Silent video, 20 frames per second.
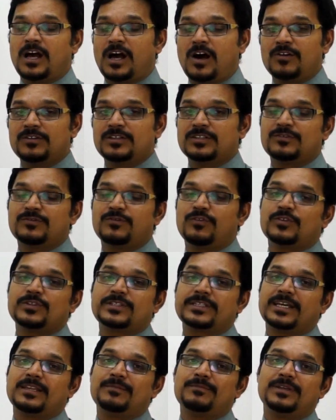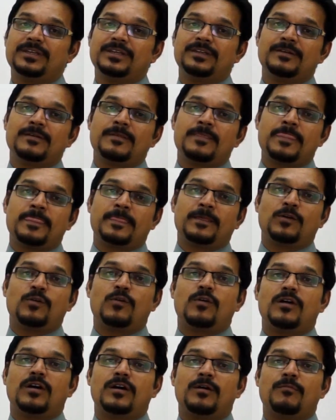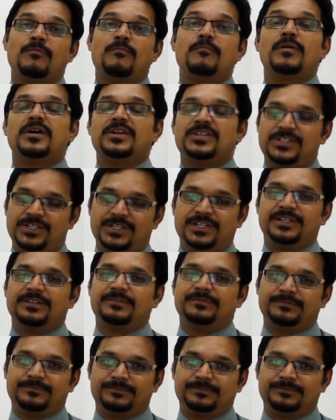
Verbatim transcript: how this force can be uh, measured.